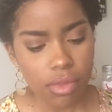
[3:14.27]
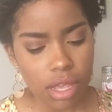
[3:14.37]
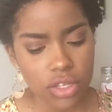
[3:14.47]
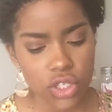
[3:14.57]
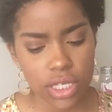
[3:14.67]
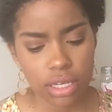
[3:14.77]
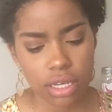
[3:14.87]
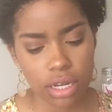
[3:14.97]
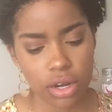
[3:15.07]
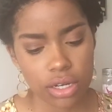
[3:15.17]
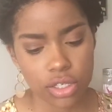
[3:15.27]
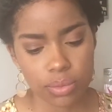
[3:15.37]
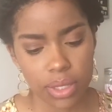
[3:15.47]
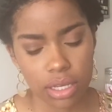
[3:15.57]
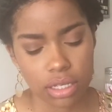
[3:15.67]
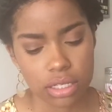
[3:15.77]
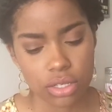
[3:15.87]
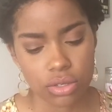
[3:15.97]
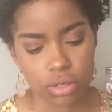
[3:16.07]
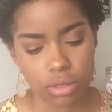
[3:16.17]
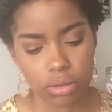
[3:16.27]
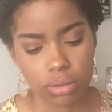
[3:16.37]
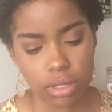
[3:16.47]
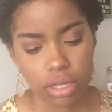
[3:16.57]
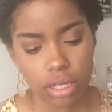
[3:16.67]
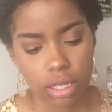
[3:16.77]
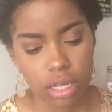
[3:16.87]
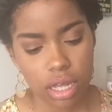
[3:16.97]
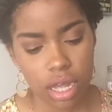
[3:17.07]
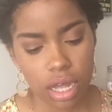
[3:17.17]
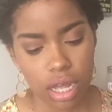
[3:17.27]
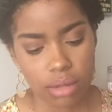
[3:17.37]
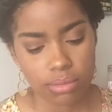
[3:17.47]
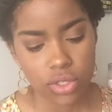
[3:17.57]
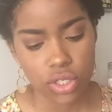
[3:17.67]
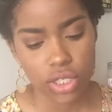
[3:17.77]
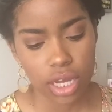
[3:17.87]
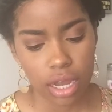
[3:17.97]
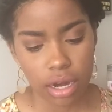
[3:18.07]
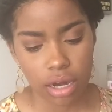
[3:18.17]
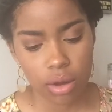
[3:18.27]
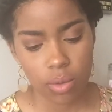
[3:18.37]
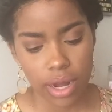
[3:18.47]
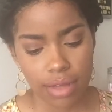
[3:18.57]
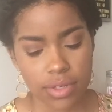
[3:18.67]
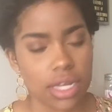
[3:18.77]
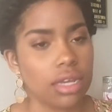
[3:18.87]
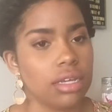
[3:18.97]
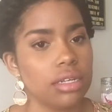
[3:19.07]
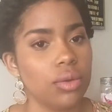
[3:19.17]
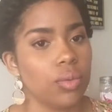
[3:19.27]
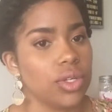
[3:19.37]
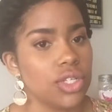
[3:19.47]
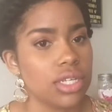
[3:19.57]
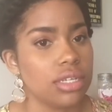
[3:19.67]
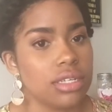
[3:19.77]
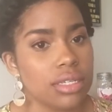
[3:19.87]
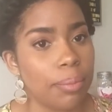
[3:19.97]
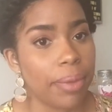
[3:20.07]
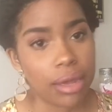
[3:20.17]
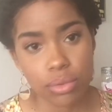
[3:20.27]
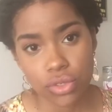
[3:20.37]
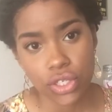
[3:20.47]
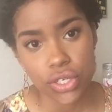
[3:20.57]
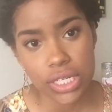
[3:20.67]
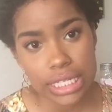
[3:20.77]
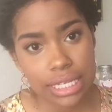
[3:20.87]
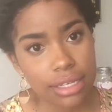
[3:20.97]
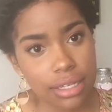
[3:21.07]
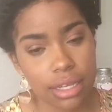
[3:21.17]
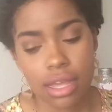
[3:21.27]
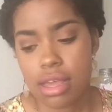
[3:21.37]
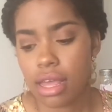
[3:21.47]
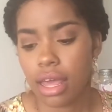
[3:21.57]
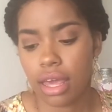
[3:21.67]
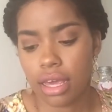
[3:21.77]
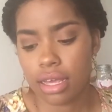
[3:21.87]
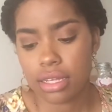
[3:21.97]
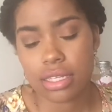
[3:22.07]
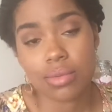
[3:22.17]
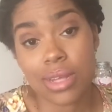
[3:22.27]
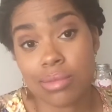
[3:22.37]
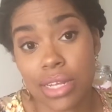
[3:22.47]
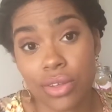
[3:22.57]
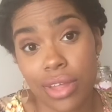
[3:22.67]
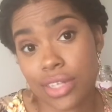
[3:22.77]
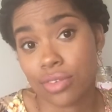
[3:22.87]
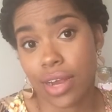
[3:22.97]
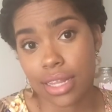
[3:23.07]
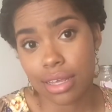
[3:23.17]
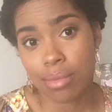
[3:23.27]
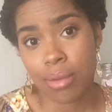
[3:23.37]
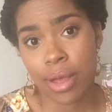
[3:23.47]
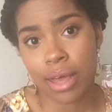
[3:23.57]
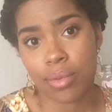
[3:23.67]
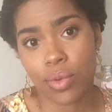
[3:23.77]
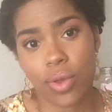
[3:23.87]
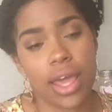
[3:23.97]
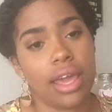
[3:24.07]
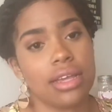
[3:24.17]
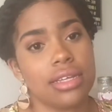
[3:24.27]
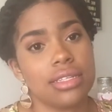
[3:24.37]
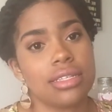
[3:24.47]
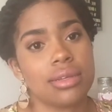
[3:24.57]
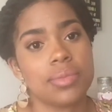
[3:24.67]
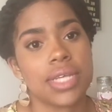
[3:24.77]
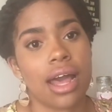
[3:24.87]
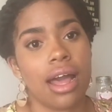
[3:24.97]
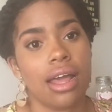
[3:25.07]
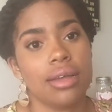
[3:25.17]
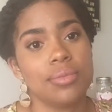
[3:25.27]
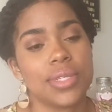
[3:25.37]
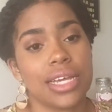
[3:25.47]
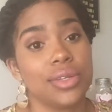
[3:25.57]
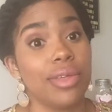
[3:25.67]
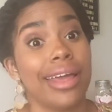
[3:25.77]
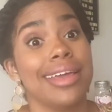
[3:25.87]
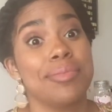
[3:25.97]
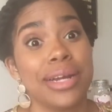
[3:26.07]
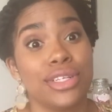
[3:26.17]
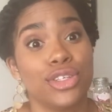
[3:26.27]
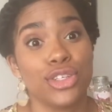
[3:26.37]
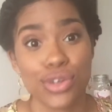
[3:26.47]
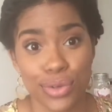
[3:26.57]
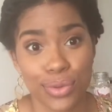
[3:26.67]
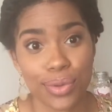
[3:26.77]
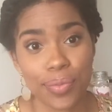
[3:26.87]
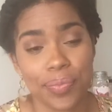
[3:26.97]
she encouraged me to just share what I've done, which is Bible journaling. And sometimes I do that directly in my Bible, and sometimes I do that in my journal.